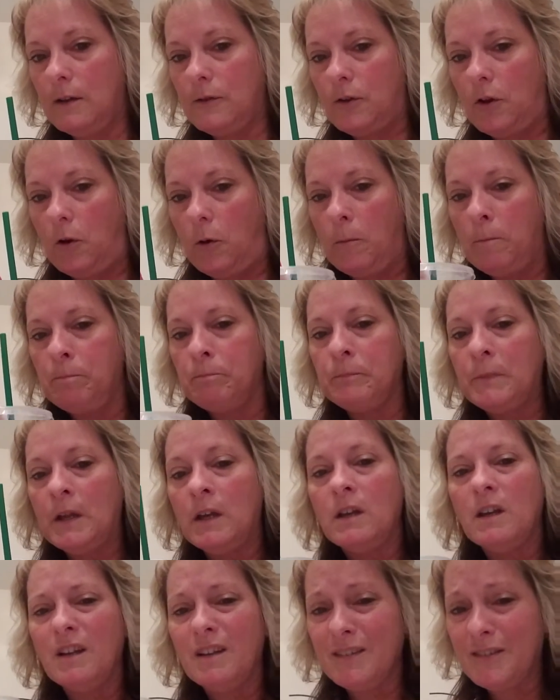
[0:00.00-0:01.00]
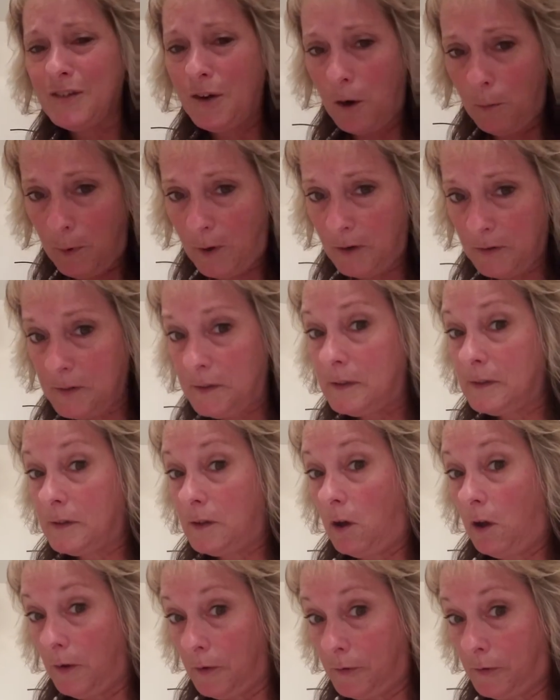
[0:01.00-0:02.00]
So Starbucks is
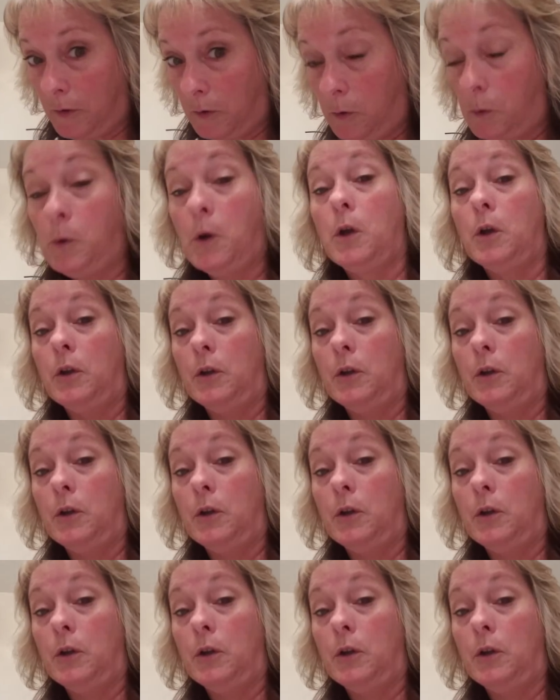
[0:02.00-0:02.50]
also